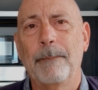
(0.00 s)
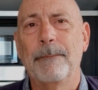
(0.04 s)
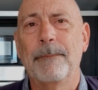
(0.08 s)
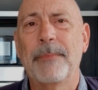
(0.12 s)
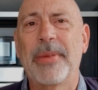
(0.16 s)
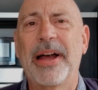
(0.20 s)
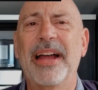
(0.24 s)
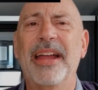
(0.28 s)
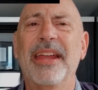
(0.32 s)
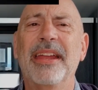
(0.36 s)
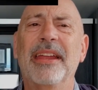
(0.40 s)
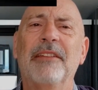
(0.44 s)

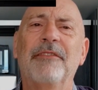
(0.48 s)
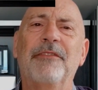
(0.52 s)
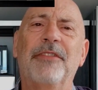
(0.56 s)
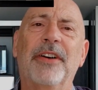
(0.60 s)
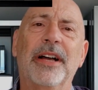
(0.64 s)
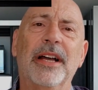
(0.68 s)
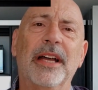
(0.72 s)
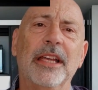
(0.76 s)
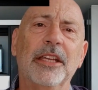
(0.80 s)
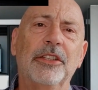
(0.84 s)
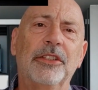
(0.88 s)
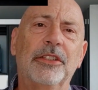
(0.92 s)
My
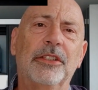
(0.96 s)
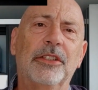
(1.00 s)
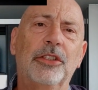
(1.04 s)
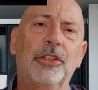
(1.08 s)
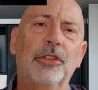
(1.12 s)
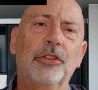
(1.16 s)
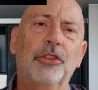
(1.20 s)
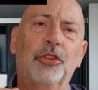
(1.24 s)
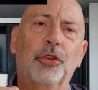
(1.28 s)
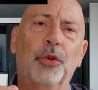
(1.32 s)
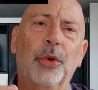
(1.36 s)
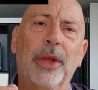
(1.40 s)
advice
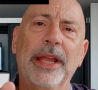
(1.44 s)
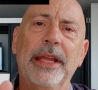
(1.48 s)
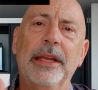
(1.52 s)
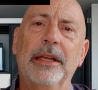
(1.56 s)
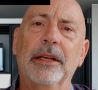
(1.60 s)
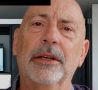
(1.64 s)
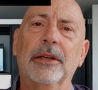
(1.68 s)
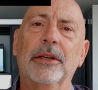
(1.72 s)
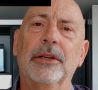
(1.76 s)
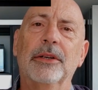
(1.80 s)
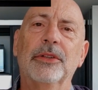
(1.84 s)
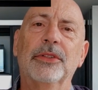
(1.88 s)
to
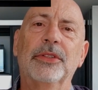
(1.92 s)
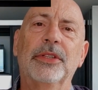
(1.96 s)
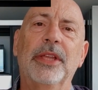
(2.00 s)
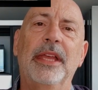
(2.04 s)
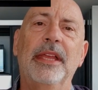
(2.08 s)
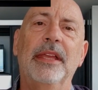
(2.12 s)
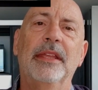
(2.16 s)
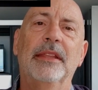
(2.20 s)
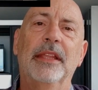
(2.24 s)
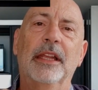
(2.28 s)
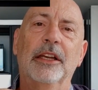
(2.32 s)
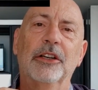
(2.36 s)
traders
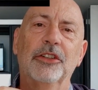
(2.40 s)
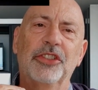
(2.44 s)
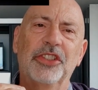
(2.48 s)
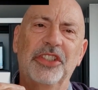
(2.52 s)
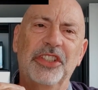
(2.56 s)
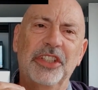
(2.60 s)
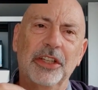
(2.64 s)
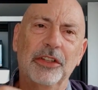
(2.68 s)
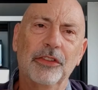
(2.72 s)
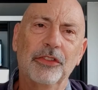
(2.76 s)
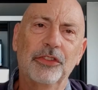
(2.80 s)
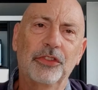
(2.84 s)
that are
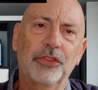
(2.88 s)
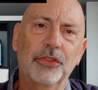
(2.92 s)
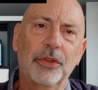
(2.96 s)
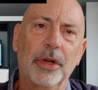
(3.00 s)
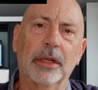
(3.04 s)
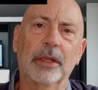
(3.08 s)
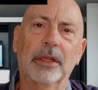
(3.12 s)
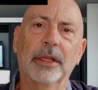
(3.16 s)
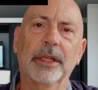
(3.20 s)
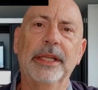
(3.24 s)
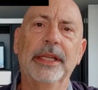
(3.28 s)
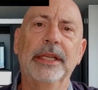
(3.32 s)
still
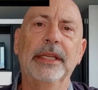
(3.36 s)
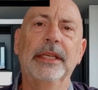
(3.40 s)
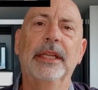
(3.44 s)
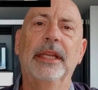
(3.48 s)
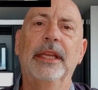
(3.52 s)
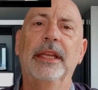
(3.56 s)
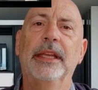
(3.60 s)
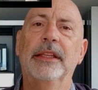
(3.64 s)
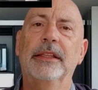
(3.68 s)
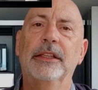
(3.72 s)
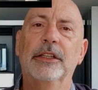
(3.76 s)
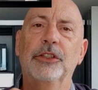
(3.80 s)

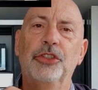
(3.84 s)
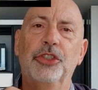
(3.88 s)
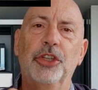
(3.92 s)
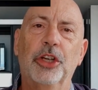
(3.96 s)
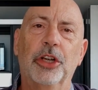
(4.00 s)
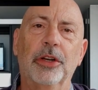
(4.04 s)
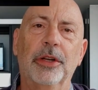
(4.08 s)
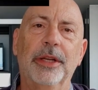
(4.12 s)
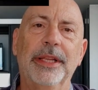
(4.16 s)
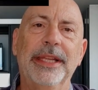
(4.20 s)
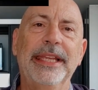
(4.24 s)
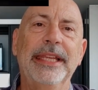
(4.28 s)
struggling in their
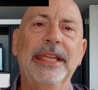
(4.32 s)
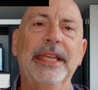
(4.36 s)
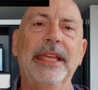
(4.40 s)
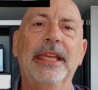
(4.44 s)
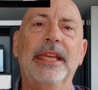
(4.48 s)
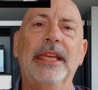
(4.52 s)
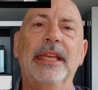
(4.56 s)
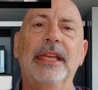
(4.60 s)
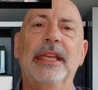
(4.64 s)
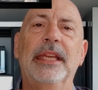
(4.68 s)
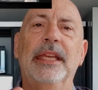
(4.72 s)
journey